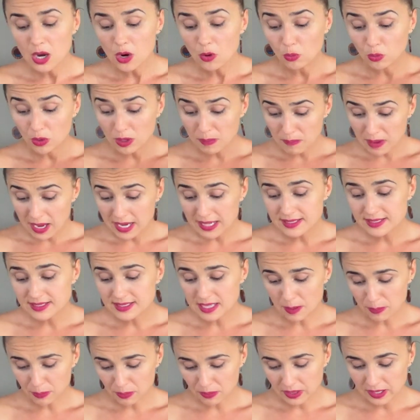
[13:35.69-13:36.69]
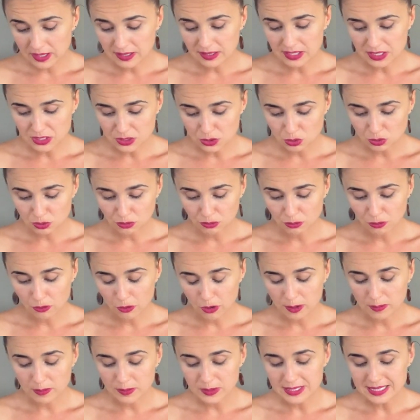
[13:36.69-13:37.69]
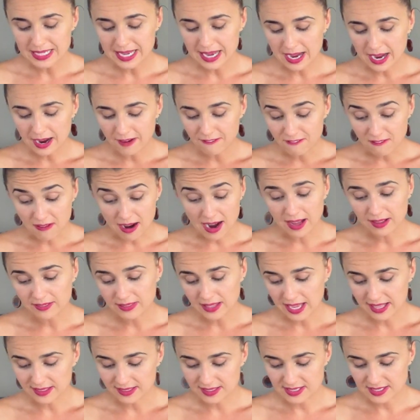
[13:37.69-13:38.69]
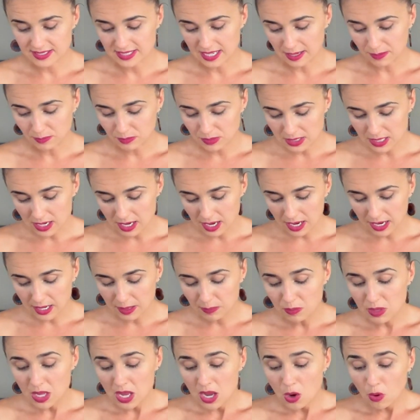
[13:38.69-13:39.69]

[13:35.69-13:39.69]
we may separate these two forms filed at the same time.